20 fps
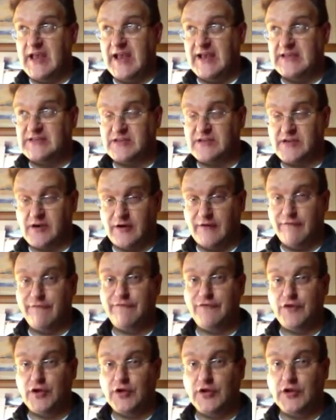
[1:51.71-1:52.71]
is they are
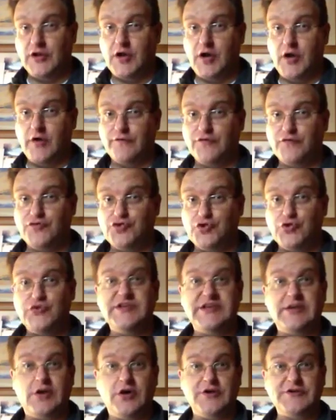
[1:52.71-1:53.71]
full of
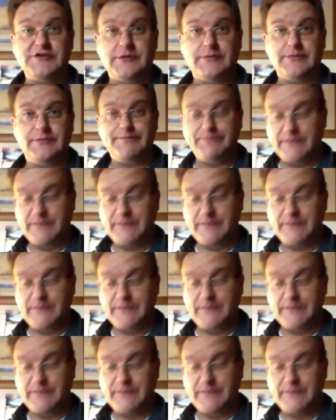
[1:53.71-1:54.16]
juicy gossip.